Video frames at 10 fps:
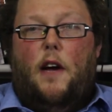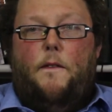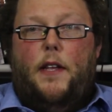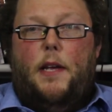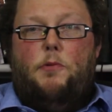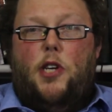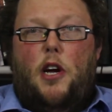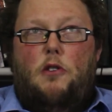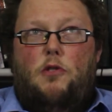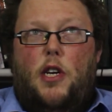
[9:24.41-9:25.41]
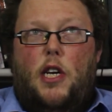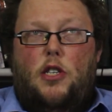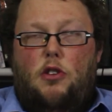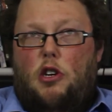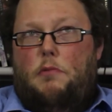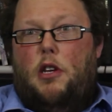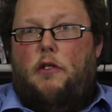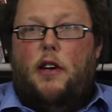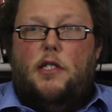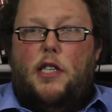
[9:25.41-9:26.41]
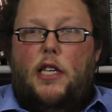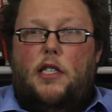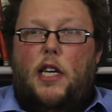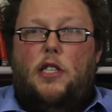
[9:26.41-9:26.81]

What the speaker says: I think the episode is not going to be the greatest season.